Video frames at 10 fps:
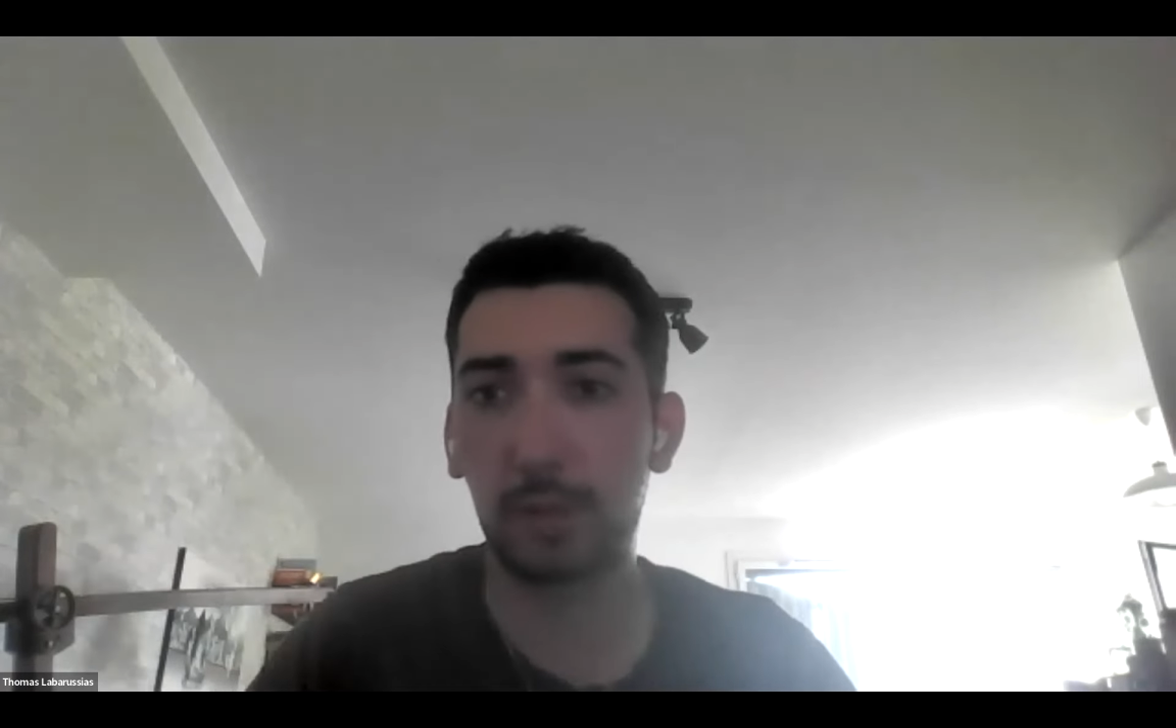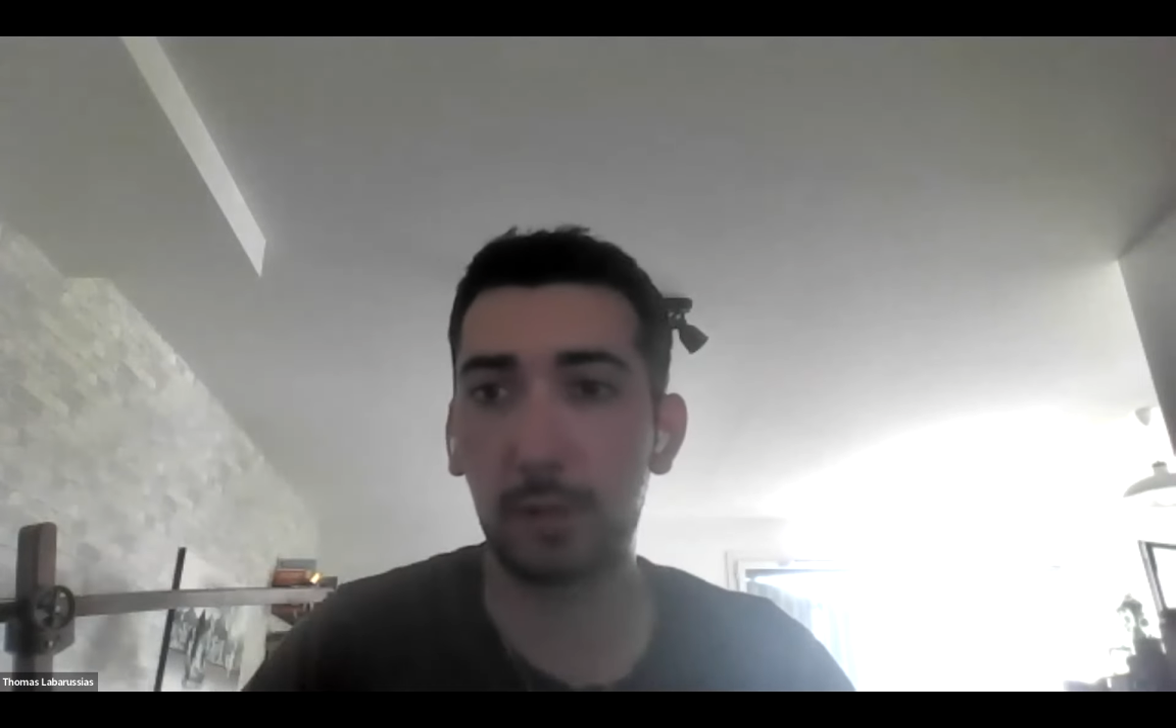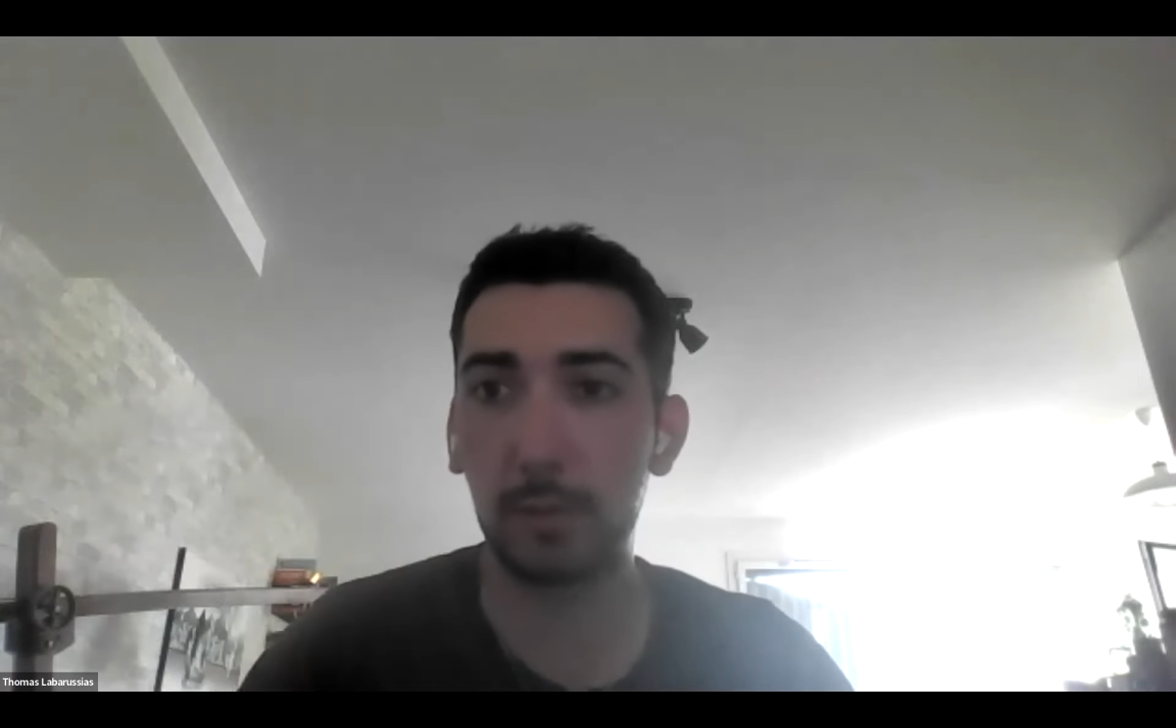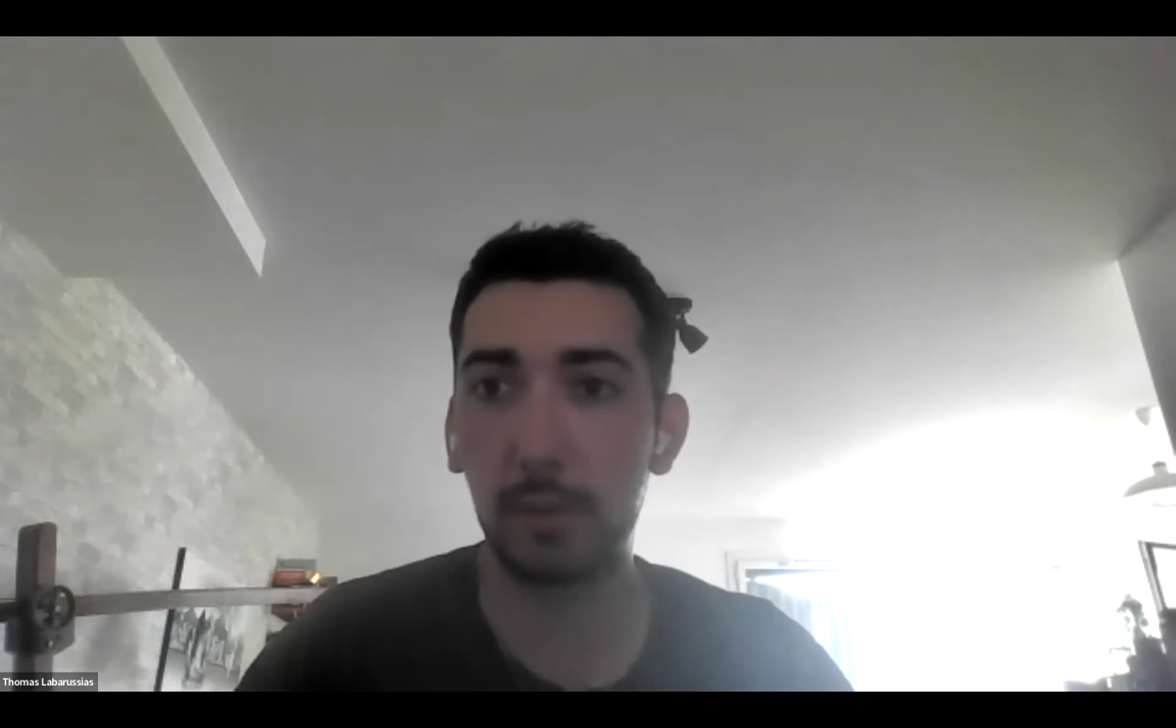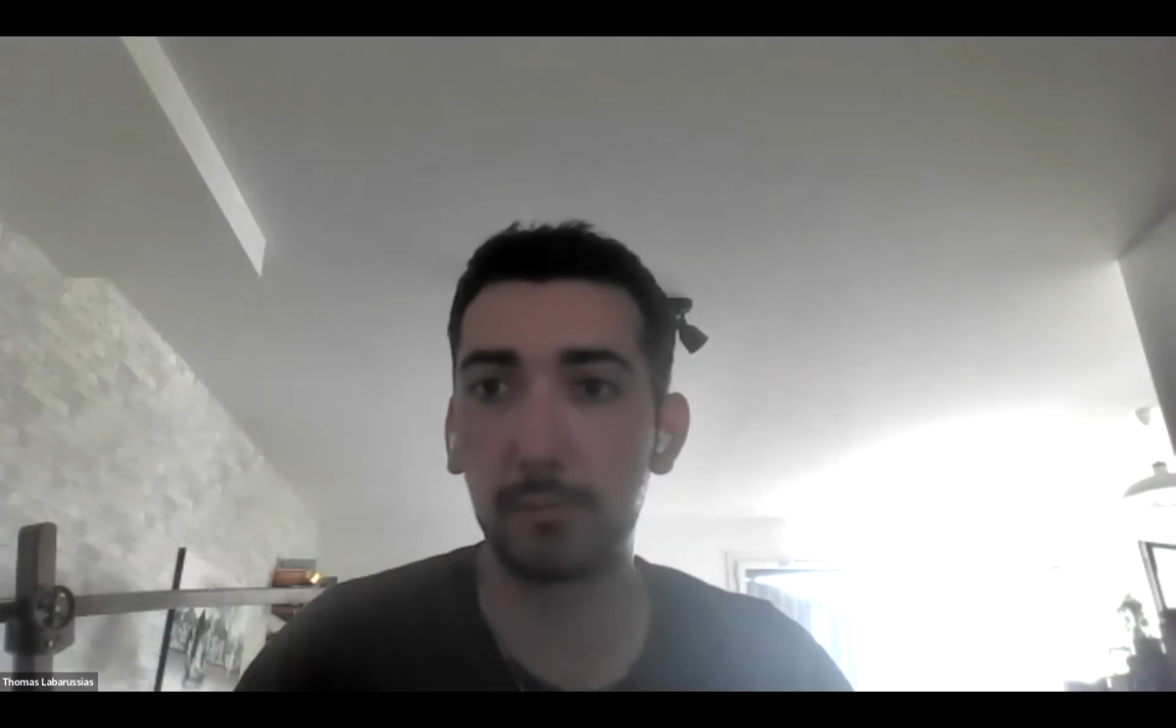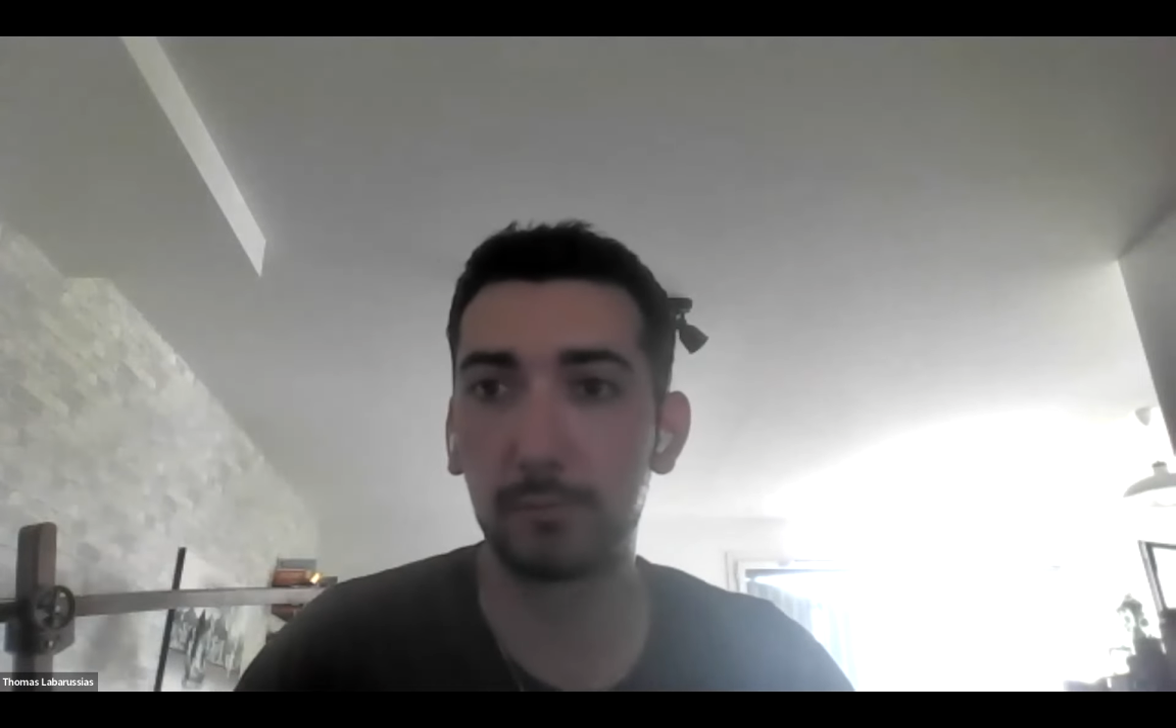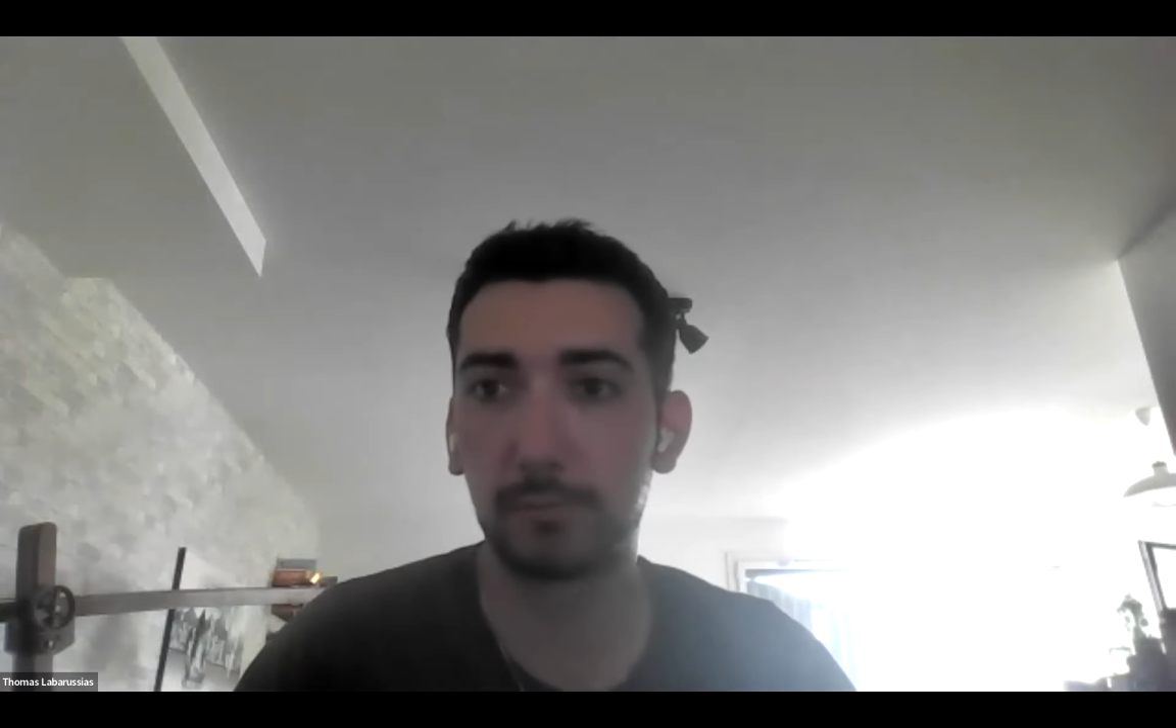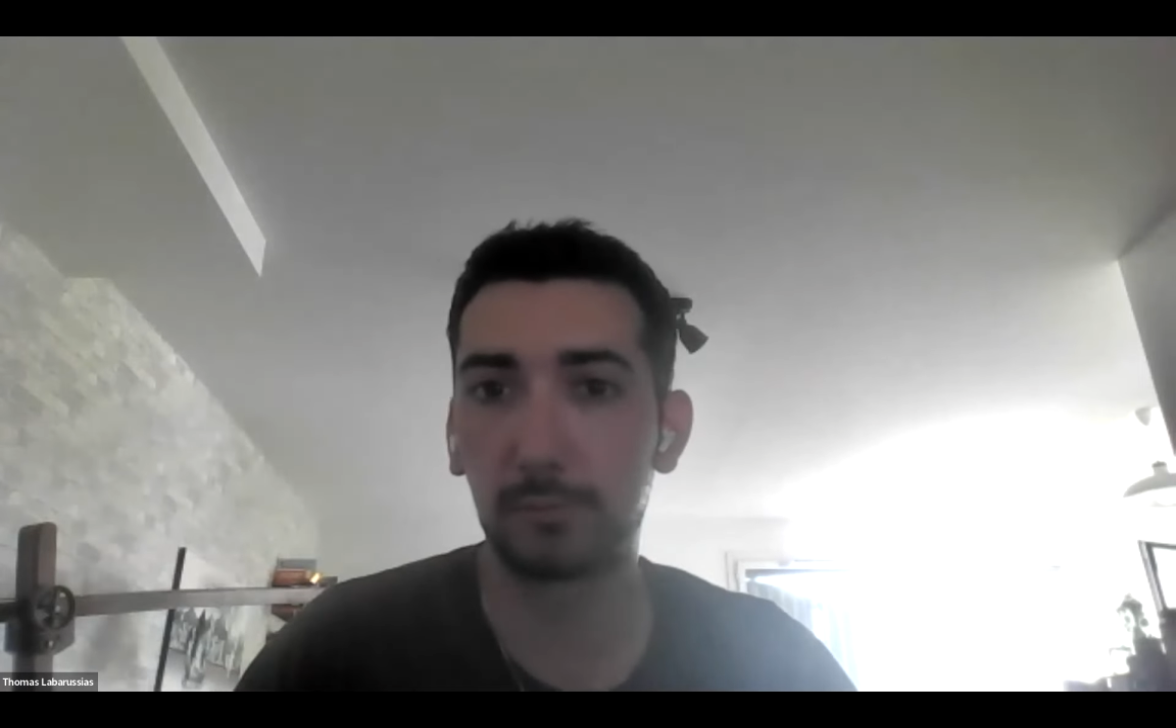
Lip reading: okay for me.